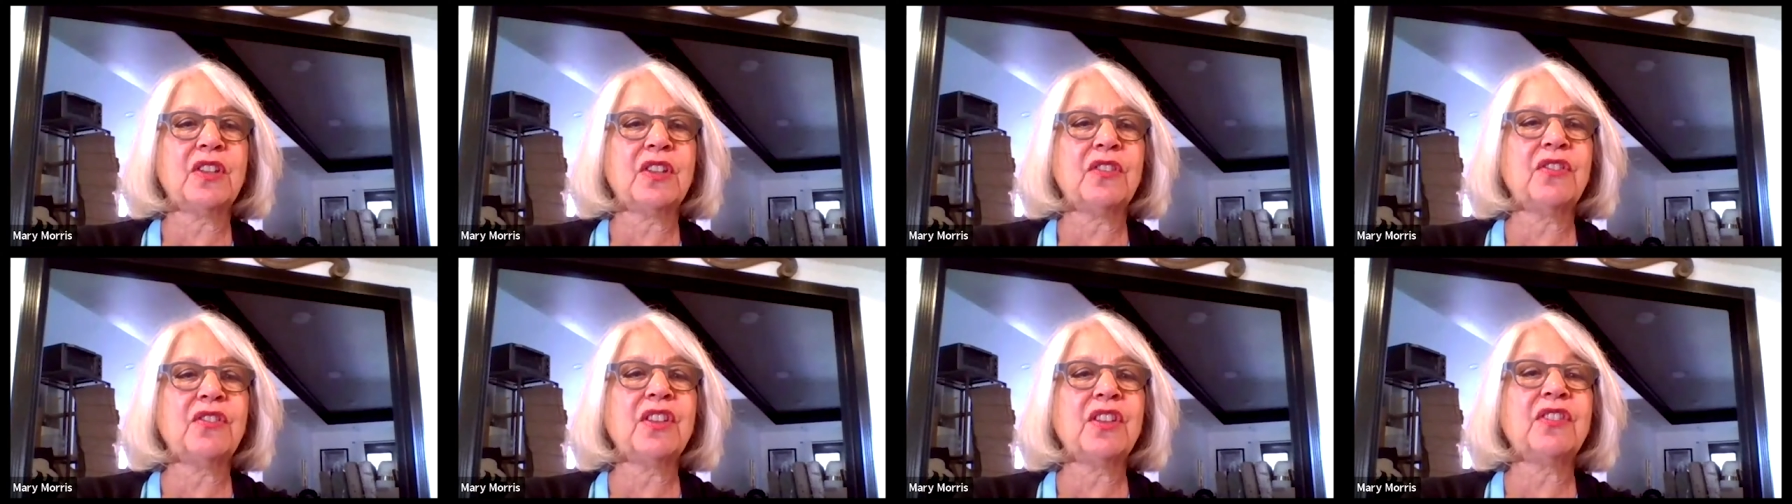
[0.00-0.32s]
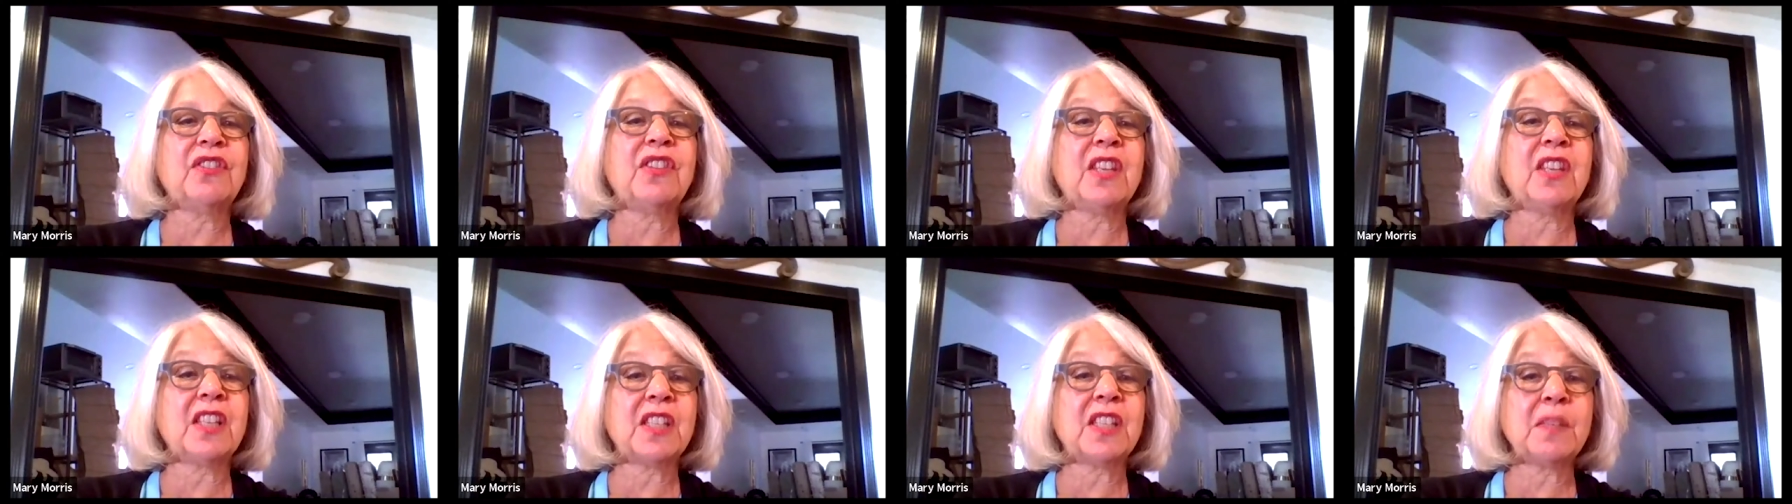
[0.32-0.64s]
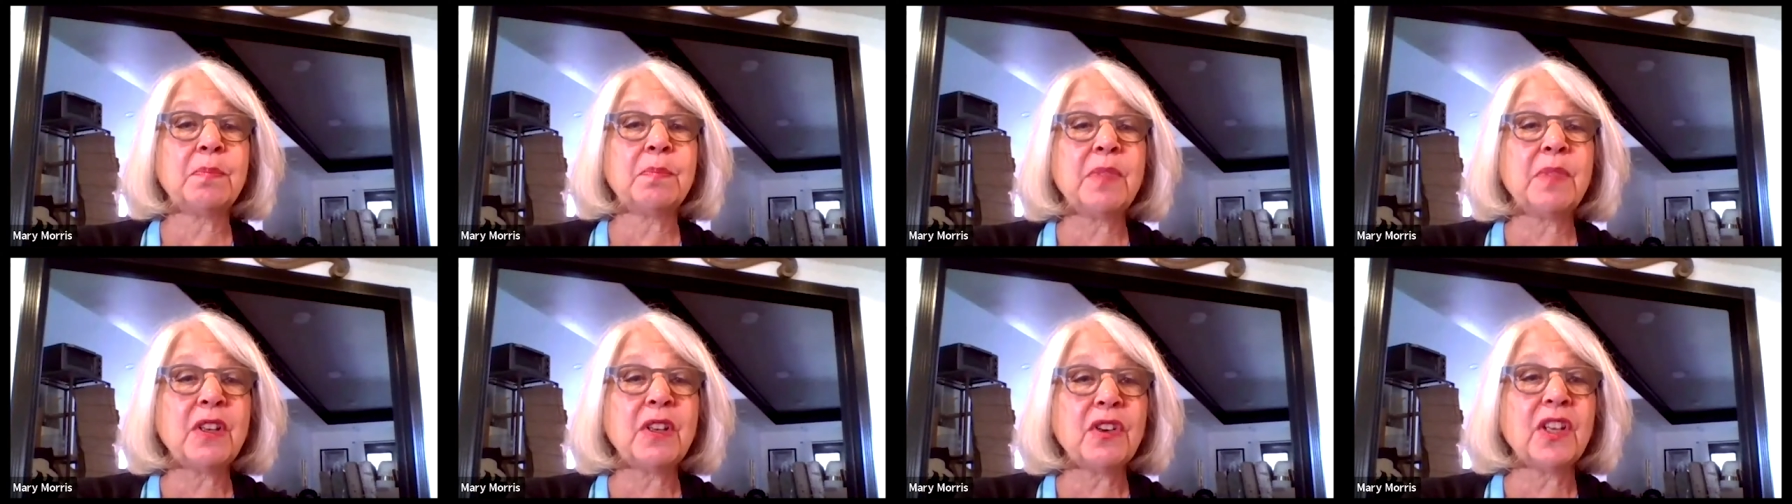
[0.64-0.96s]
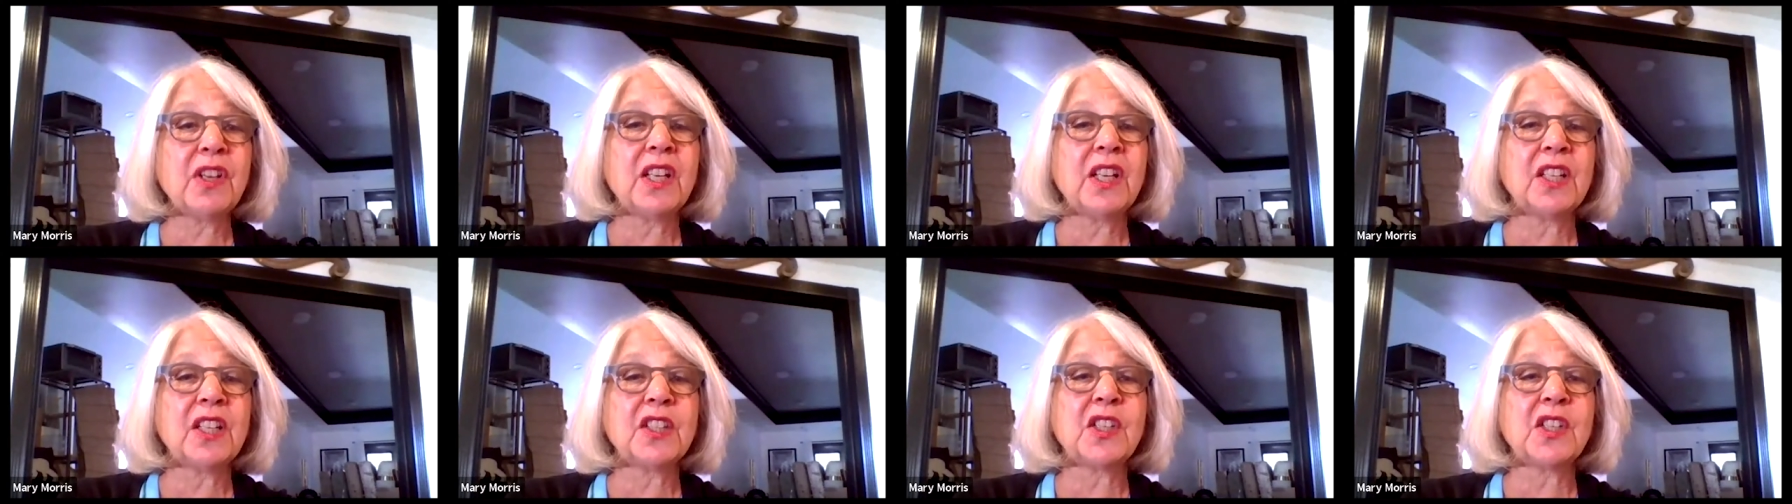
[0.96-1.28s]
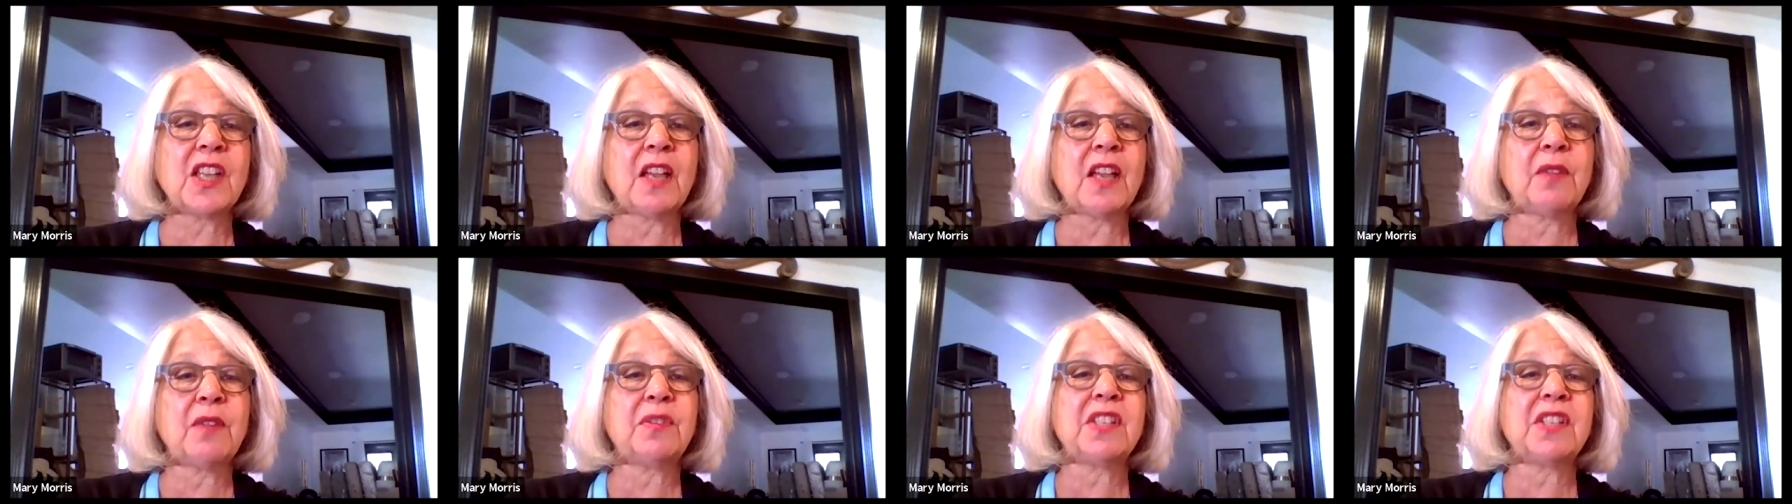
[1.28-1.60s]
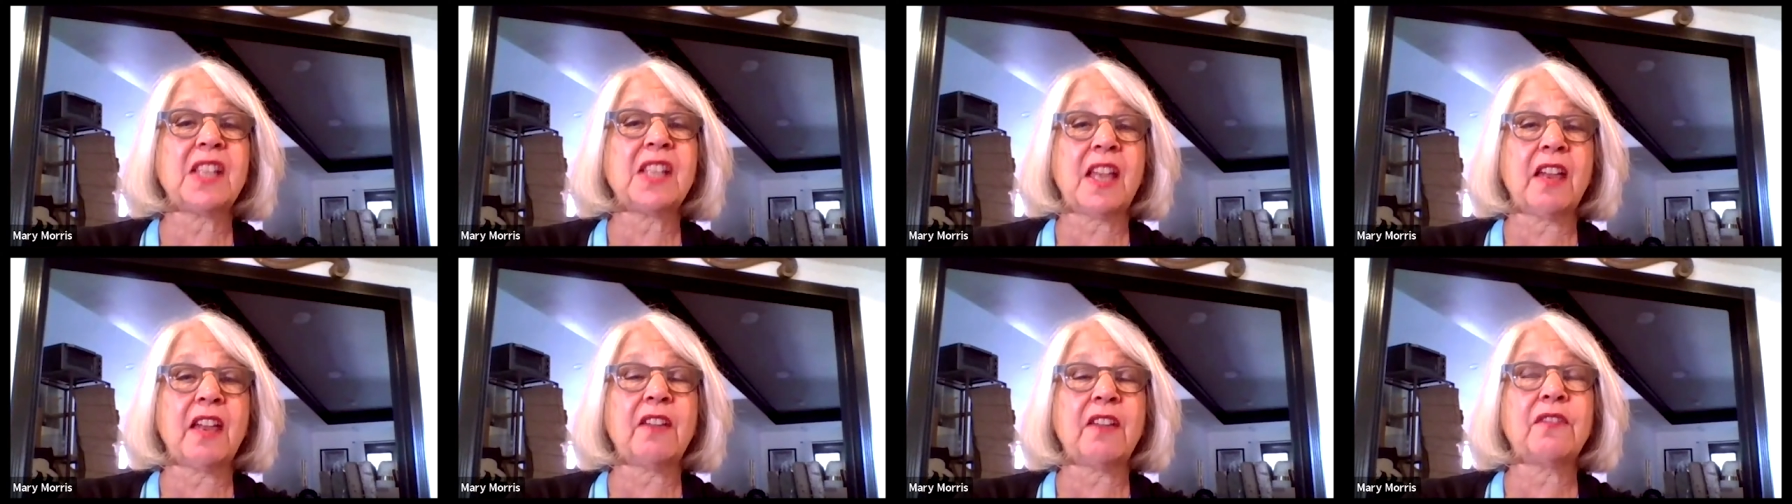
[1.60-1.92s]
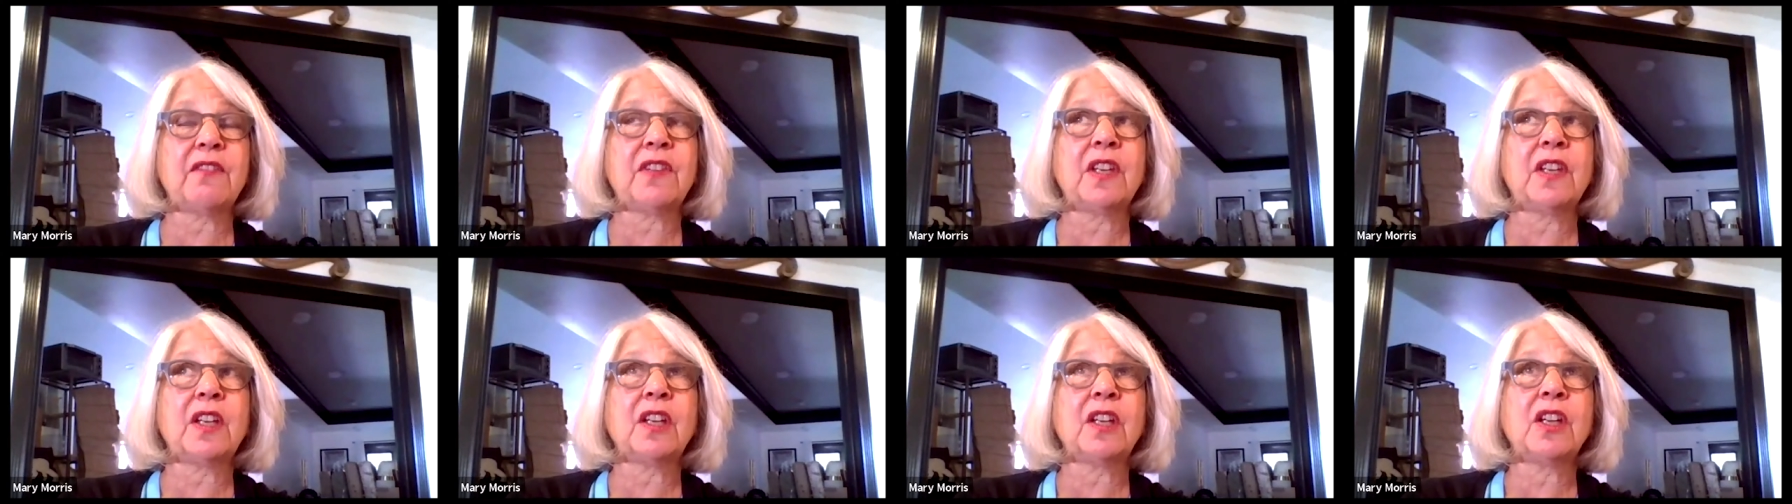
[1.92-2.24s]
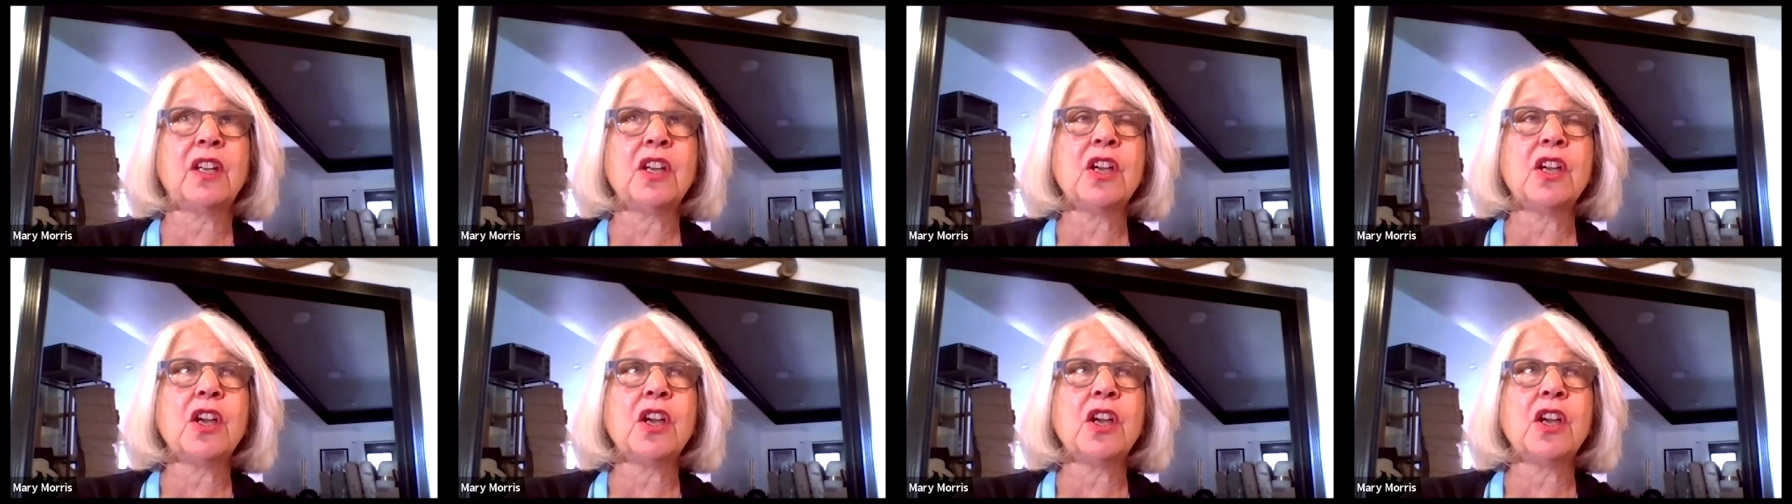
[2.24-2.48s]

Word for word: that the experience i was having